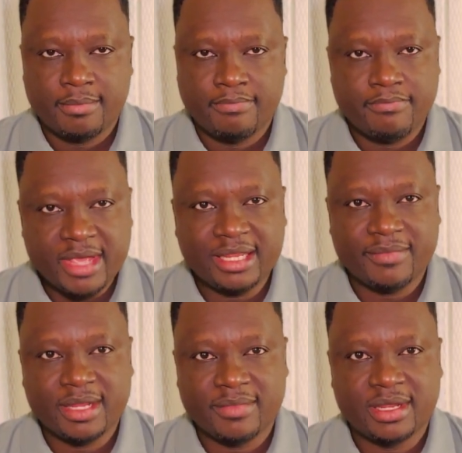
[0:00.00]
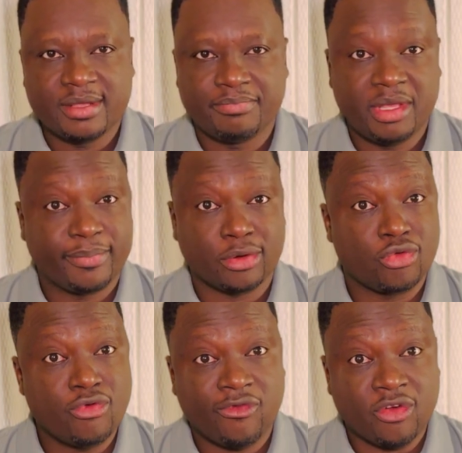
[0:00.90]
Many people
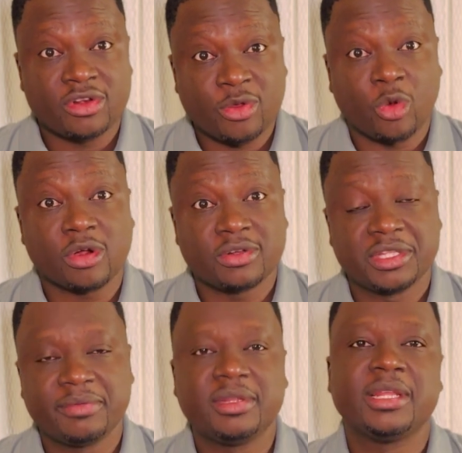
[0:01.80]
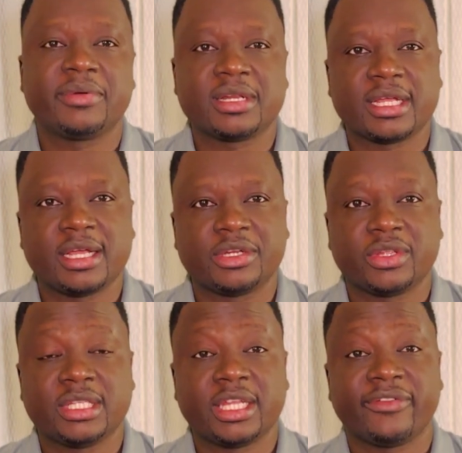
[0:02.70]
who fought the war to liberate the country,
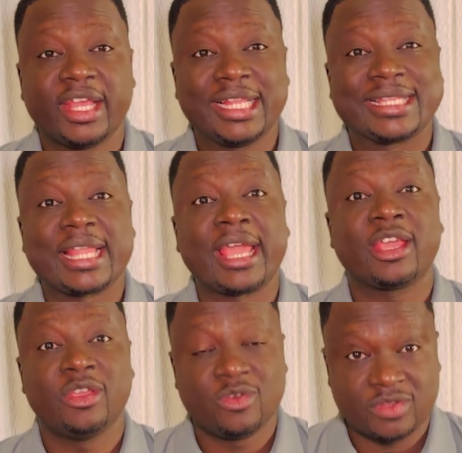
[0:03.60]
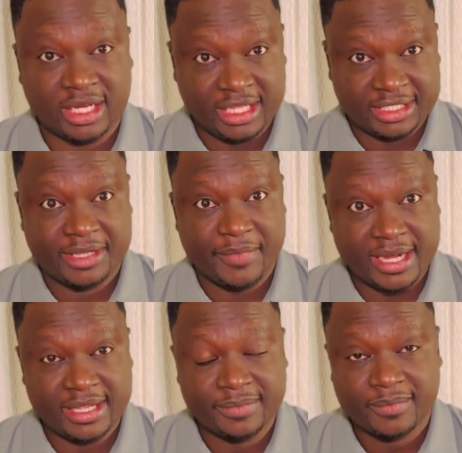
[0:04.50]
instead of getting thank you that he's
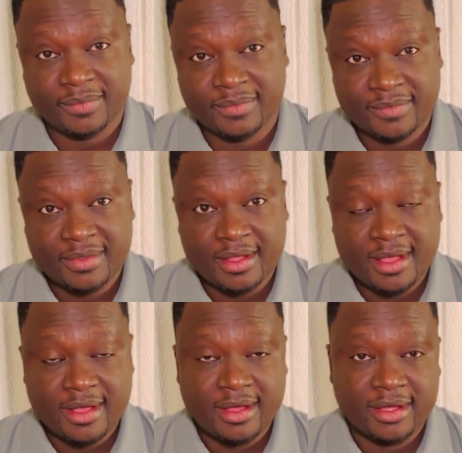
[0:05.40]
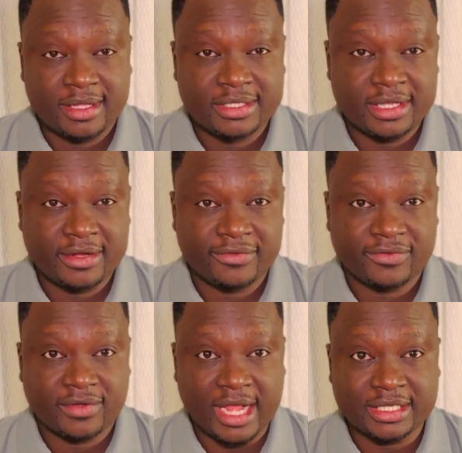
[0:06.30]
demanding, instead
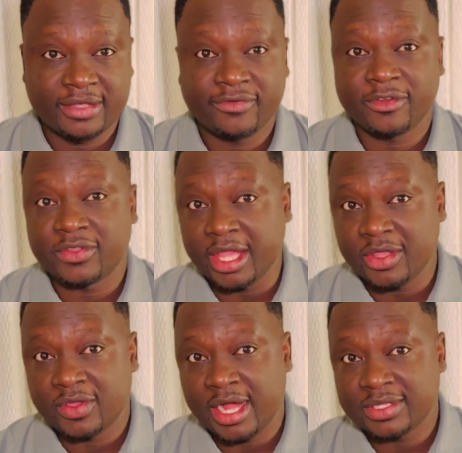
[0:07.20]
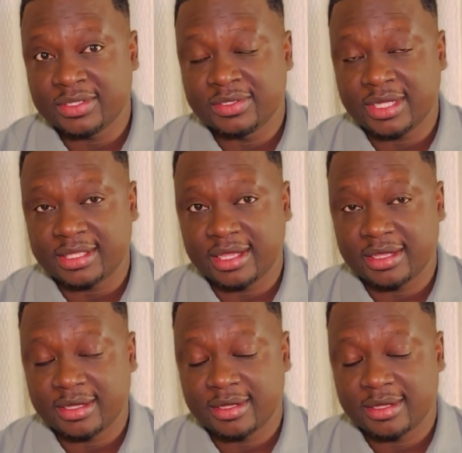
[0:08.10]
of asking for thank you, actually, I think